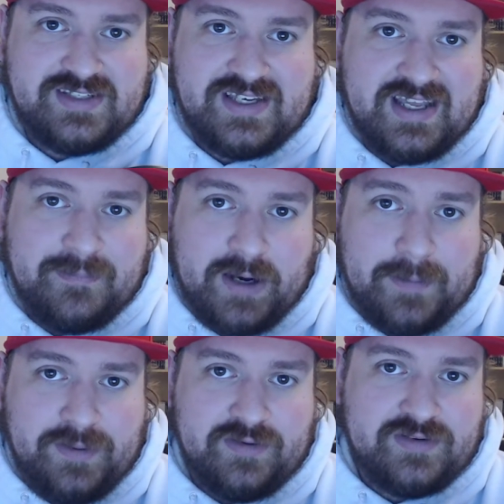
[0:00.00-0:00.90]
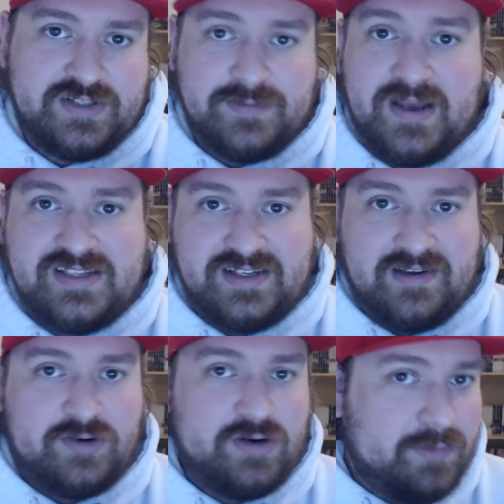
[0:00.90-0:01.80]
Get it popular. It's amazing.
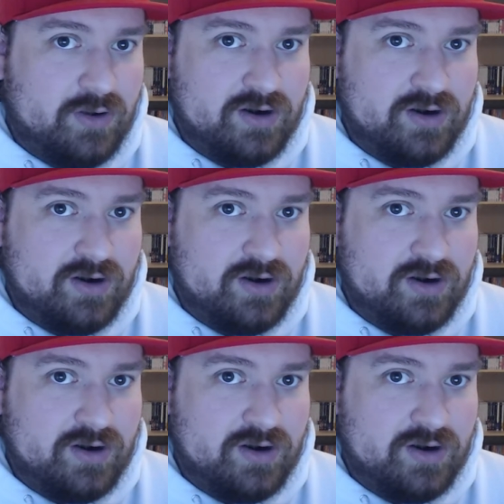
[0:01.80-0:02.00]
Incredible